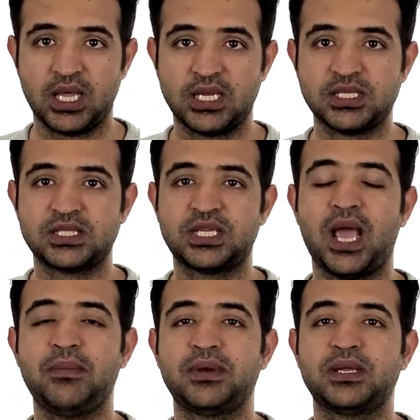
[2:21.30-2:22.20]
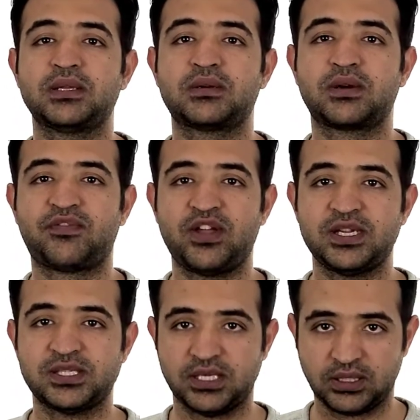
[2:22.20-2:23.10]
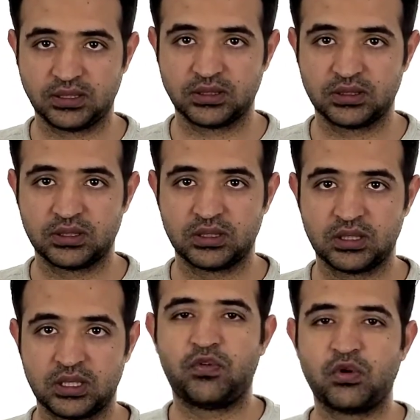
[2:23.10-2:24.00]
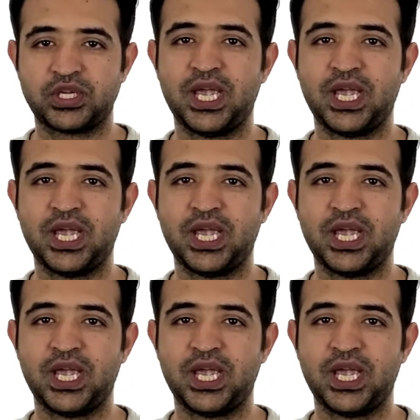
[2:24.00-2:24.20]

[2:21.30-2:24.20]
is cabinet refacing. For